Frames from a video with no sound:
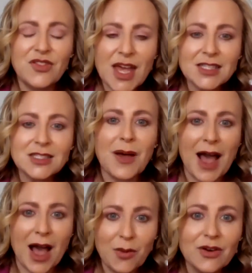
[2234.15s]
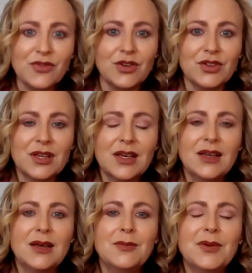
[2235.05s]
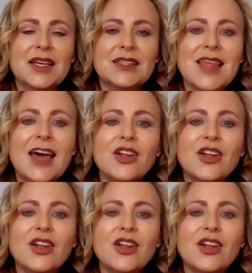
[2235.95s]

And that's powerful because